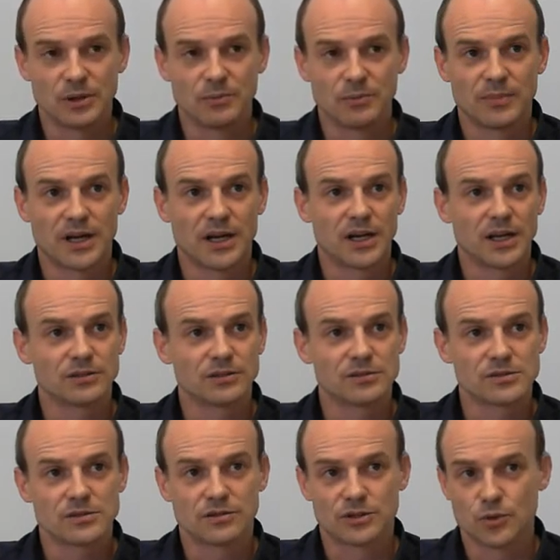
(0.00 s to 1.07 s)
but
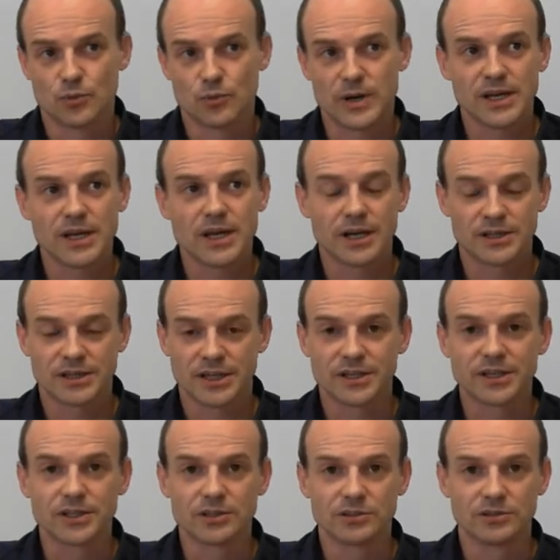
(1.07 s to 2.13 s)
also on a very high
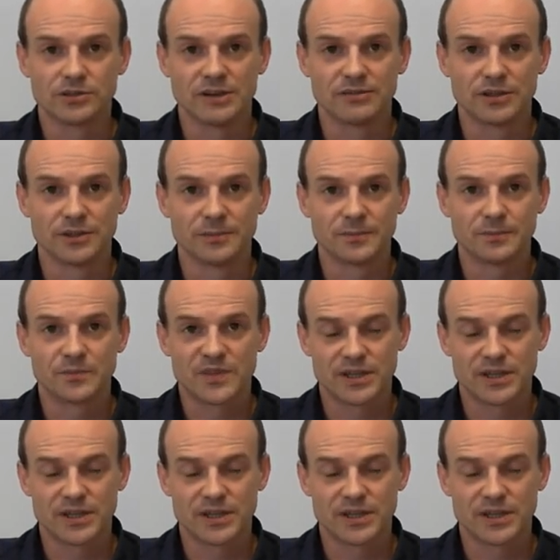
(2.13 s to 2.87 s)
technical level,